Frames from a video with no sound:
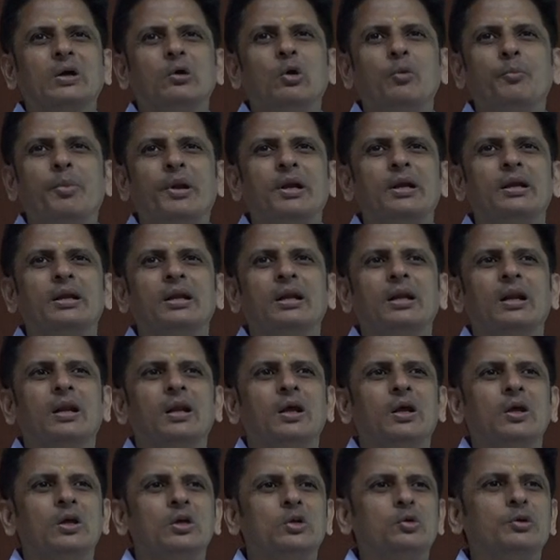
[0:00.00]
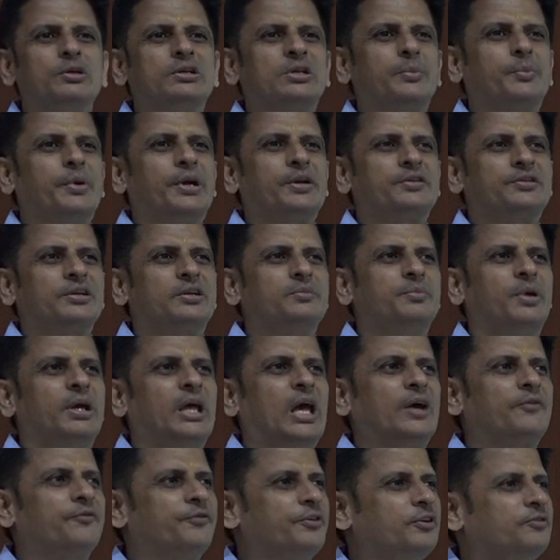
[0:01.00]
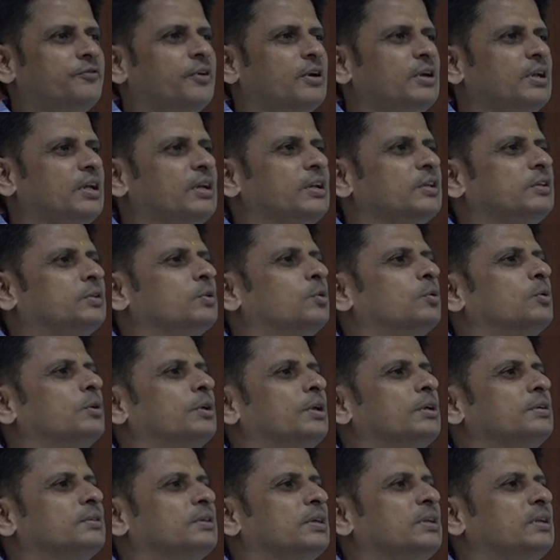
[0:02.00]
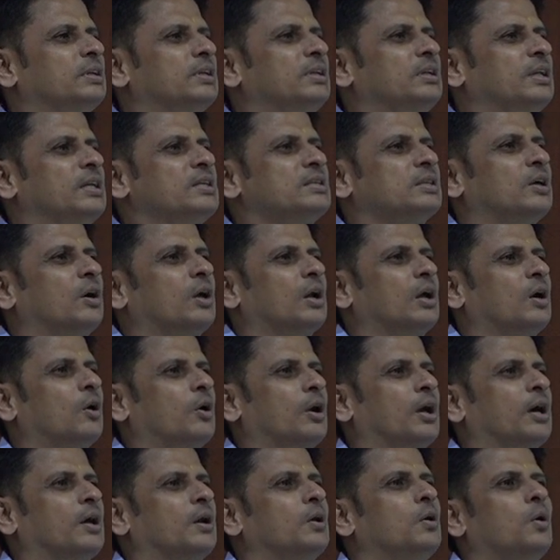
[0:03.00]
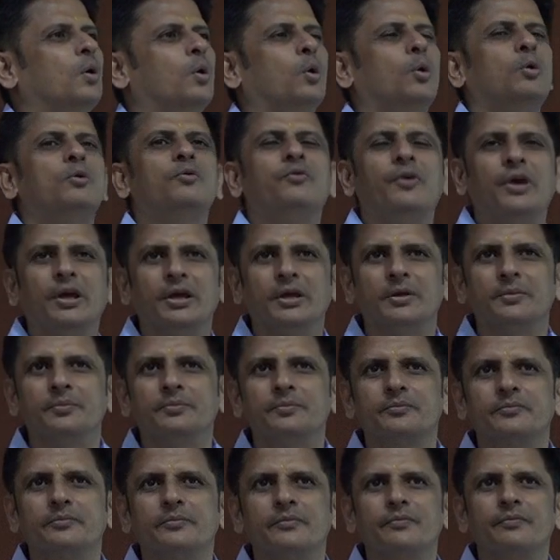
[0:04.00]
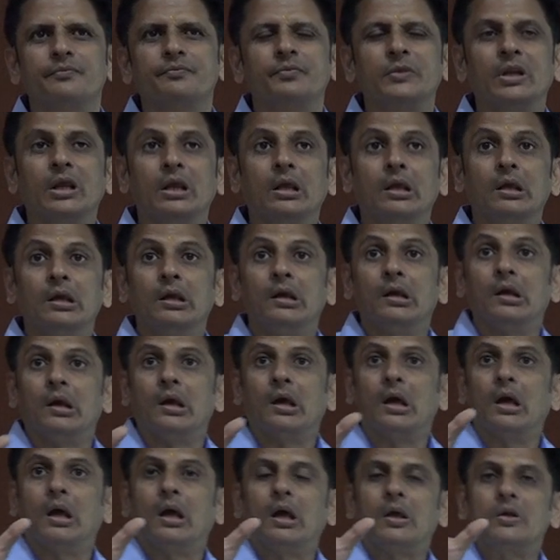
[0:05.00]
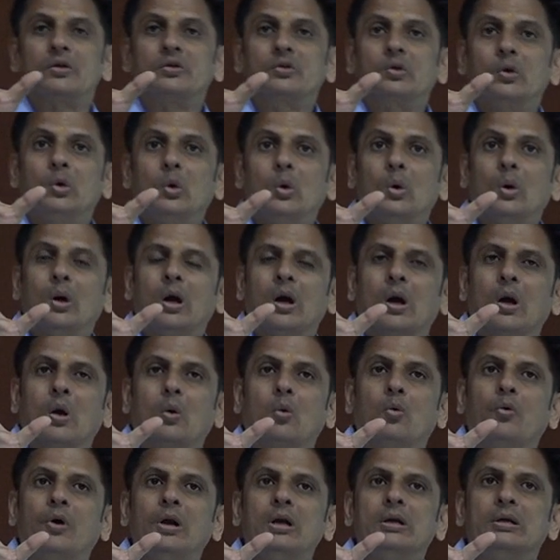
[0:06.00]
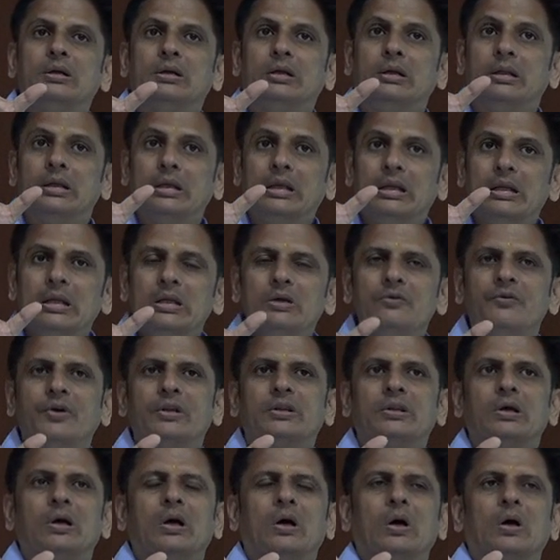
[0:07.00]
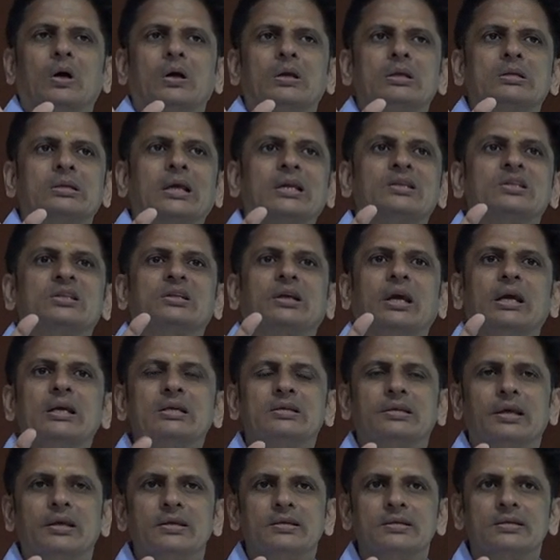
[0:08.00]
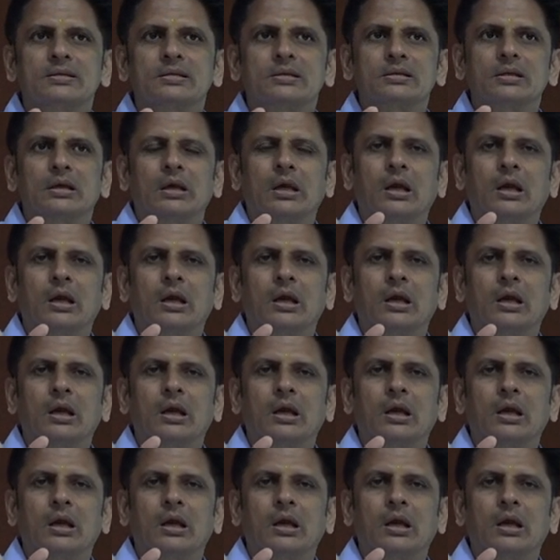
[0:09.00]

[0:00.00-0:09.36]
open to interpretation by everyone in his or her own way. So while dealing with such cases,